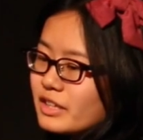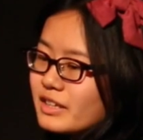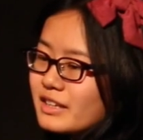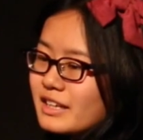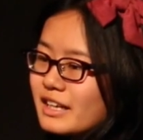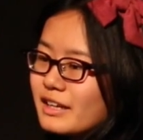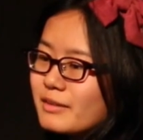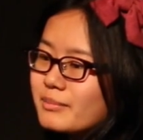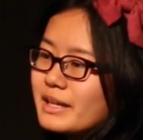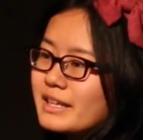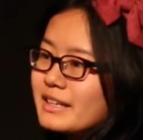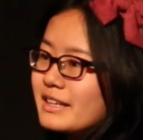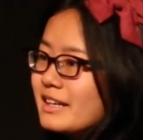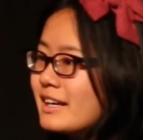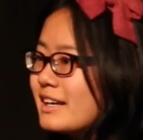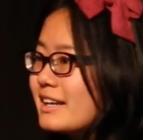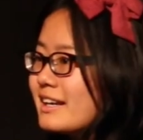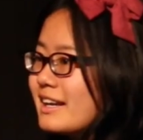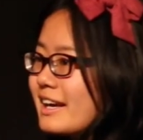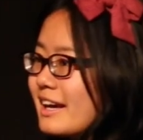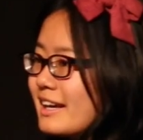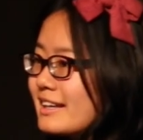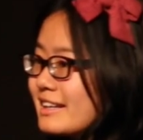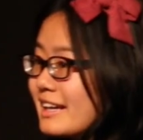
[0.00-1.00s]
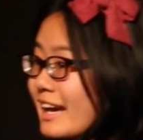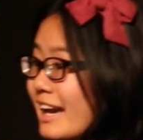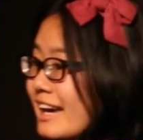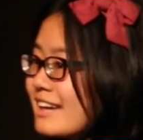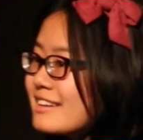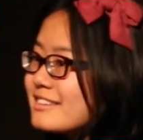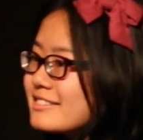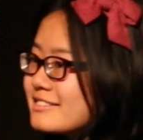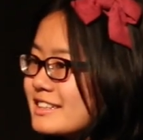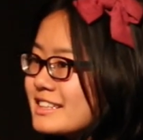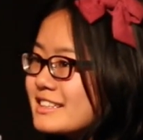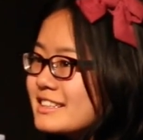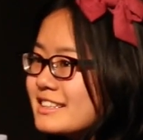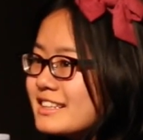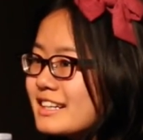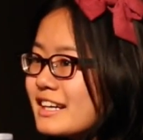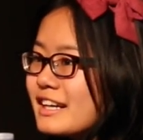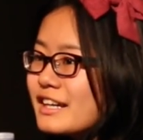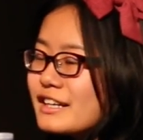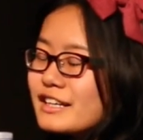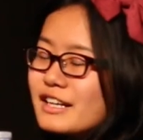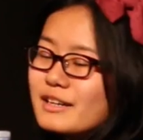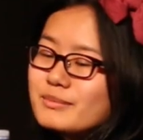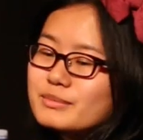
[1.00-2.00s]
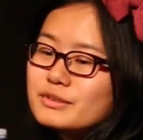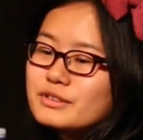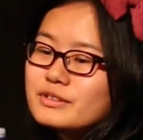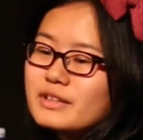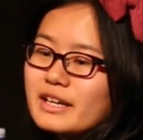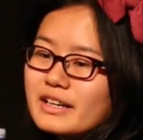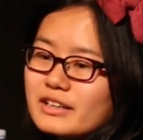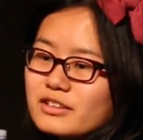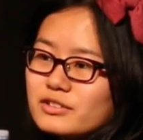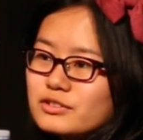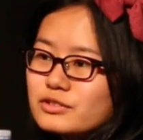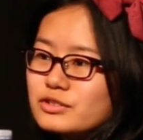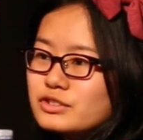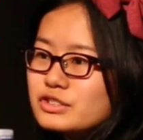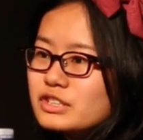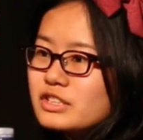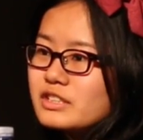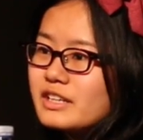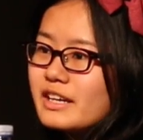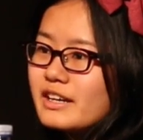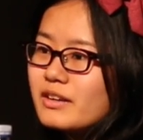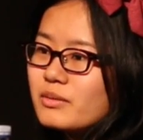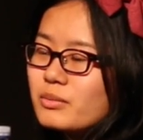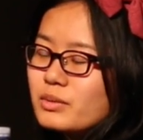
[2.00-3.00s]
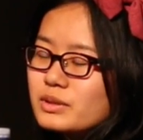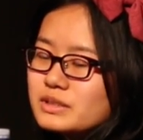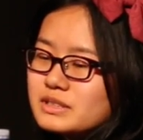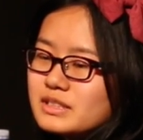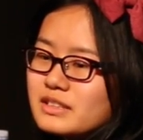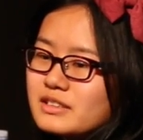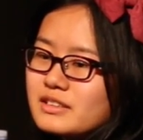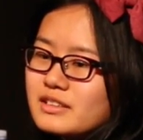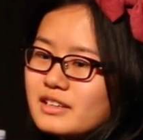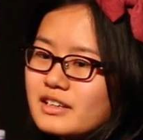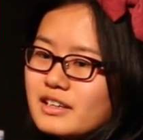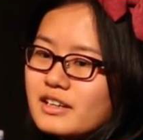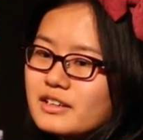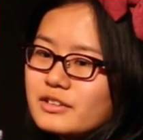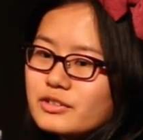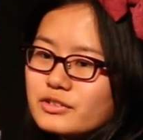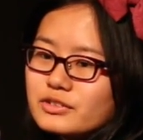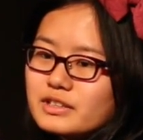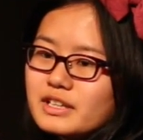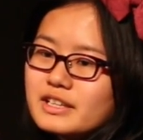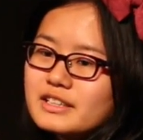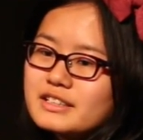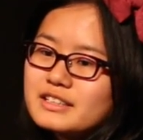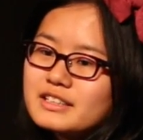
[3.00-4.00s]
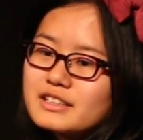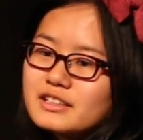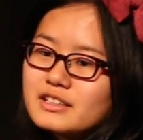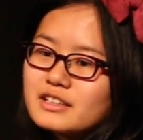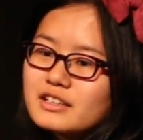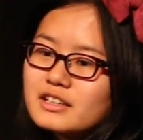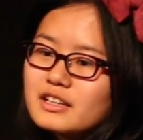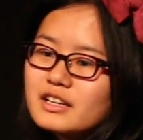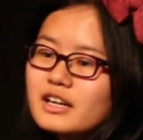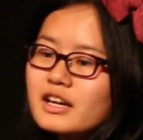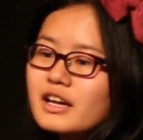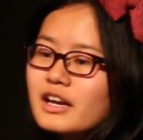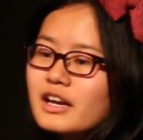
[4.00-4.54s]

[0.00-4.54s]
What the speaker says: GitHub, and they had already come to that conclusion that it wasn't a good idea.